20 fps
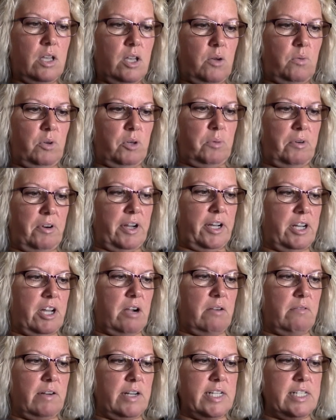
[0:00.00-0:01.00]
Wilbur had
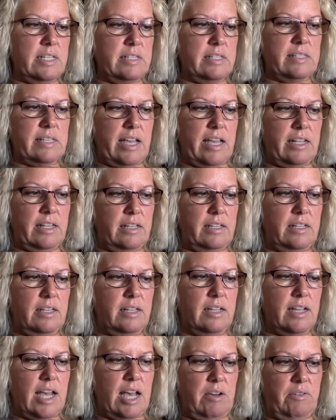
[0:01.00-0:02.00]
already decided
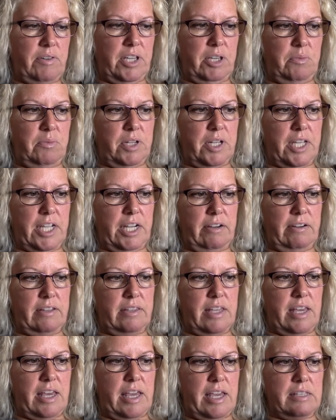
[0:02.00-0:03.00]
how he would carry
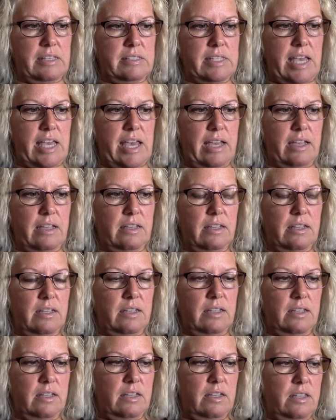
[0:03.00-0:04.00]
the egg sack.
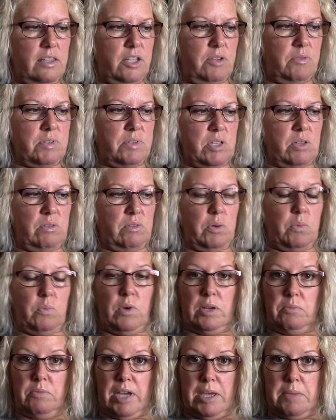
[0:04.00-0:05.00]
There was only
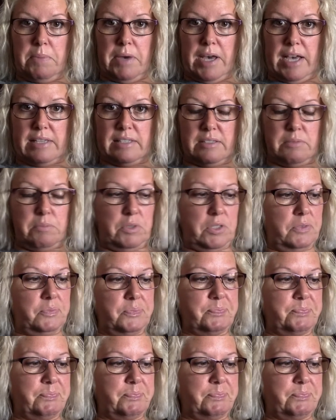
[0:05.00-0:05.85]
one way possible.